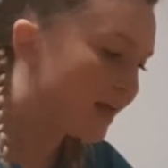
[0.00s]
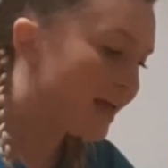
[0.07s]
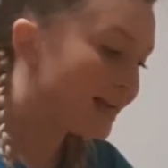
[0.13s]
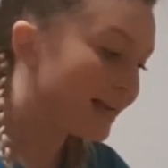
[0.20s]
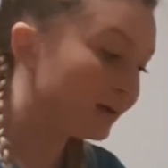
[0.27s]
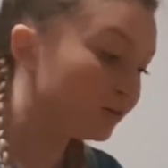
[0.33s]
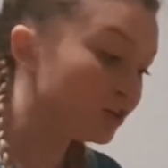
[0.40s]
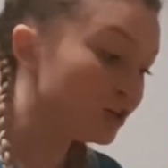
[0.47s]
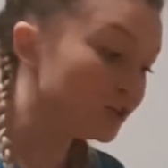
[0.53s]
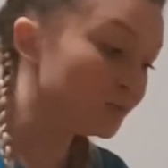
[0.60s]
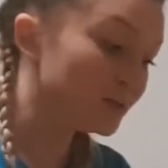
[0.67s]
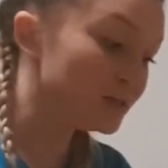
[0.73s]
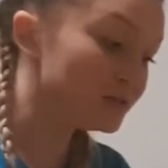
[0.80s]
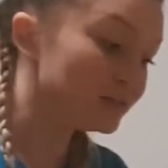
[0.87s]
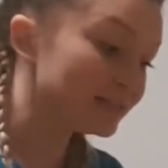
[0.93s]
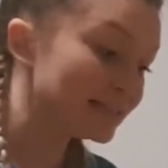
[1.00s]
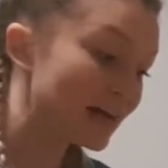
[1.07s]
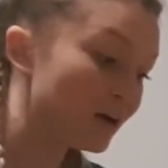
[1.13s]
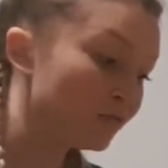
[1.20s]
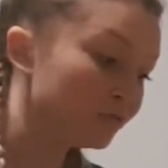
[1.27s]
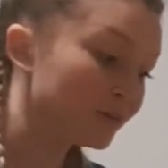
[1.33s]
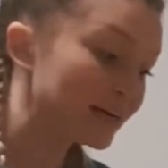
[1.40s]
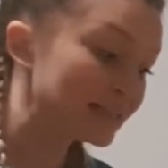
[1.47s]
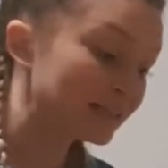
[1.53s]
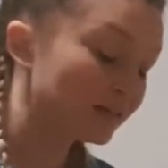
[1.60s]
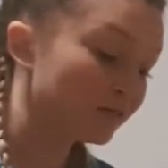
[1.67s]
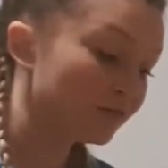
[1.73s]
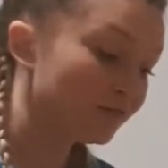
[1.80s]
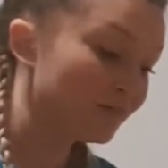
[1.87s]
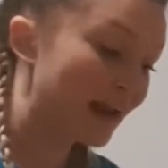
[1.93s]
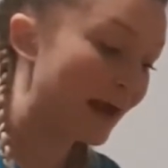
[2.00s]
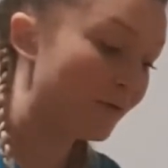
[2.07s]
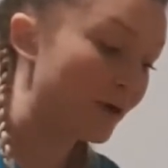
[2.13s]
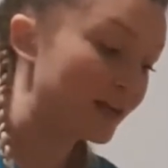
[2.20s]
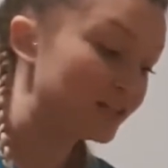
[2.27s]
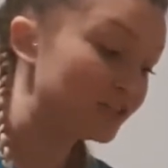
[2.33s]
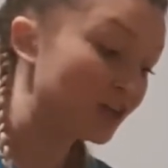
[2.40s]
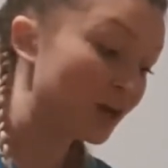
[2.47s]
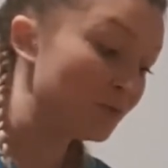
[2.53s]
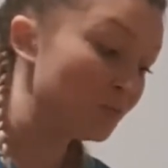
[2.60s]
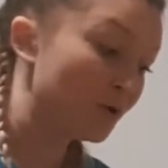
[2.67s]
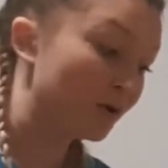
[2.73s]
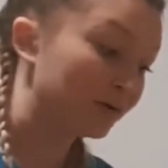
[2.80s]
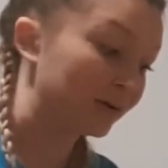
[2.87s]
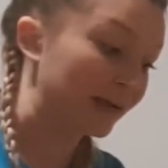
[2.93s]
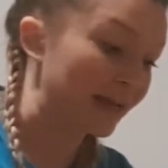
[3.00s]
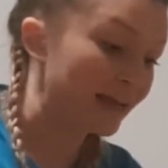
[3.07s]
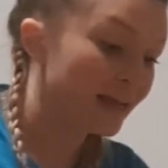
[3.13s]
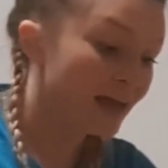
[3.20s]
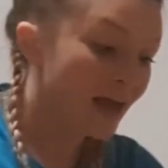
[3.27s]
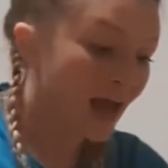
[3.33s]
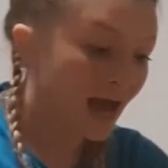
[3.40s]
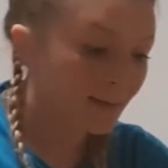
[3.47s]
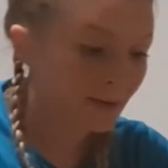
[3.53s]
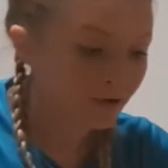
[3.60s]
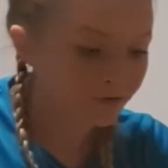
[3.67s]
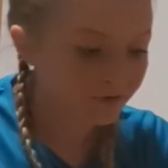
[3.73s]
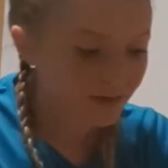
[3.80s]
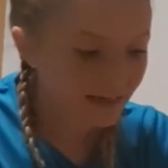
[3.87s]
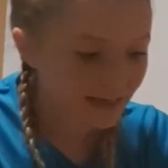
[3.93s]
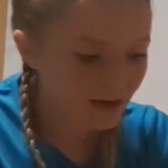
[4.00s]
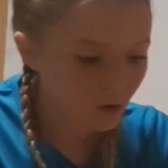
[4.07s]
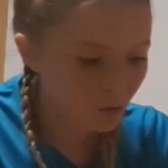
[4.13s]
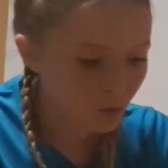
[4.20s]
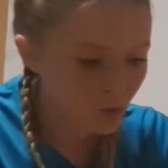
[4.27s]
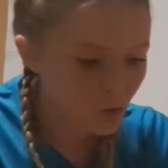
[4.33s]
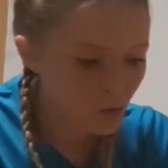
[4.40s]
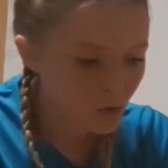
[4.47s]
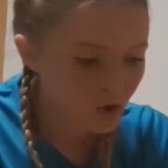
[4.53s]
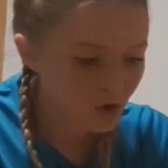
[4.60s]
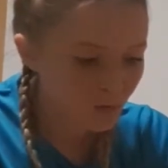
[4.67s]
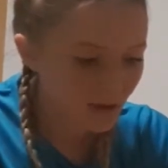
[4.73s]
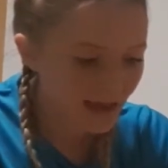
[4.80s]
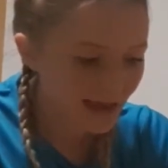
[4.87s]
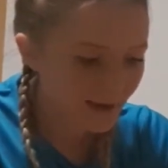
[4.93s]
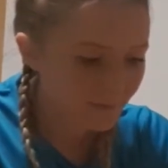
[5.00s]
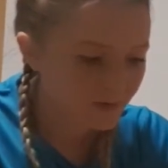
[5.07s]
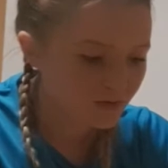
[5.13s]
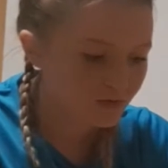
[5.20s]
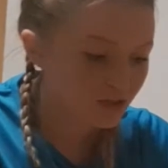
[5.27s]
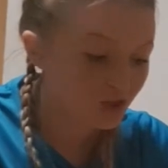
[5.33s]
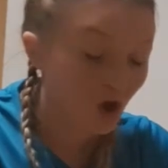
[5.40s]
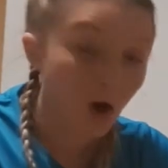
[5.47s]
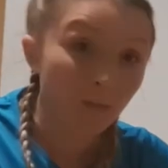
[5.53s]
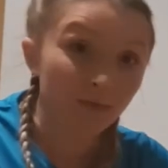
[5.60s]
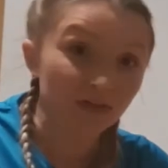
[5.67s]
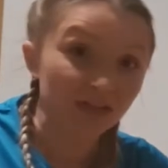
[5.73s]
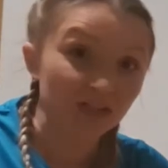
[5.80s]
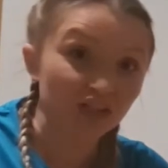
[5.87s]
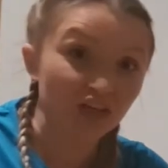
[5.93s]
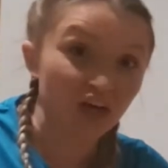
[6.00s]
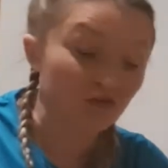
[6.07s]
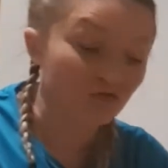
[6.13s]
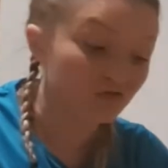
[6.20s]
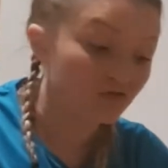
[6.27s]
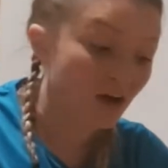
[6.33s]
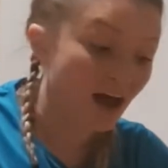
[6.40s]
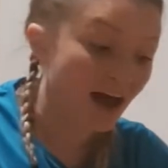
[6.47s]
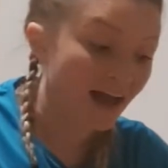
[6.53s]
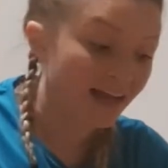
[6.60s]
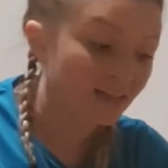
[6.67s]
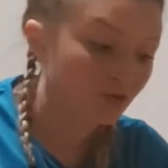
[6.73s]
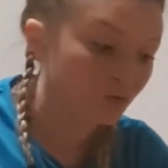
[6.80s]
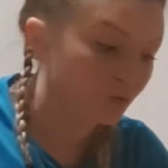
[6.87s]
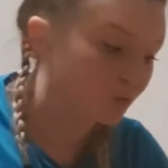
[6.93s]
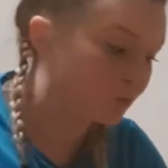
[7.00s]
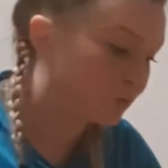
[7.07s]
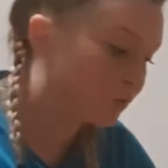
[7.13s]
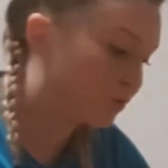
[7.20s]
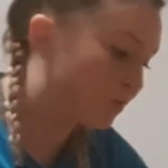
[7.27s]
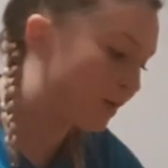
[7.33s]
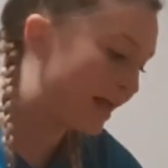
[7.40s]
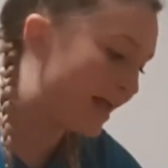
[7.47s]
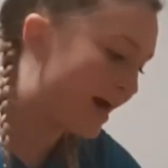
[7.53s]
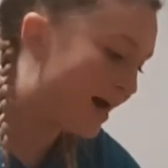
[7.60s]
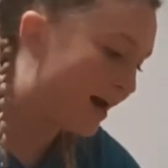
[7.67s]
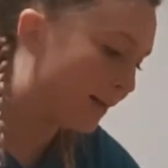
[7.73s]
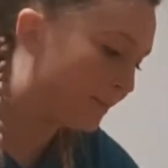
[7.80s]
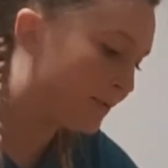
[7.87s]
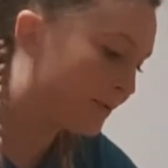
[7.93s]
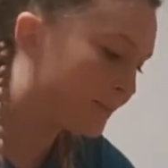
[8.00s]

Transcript: Now, because we use self-raising flour, don't worry about filling it all the way up to the top, because it's going to rise all the way up.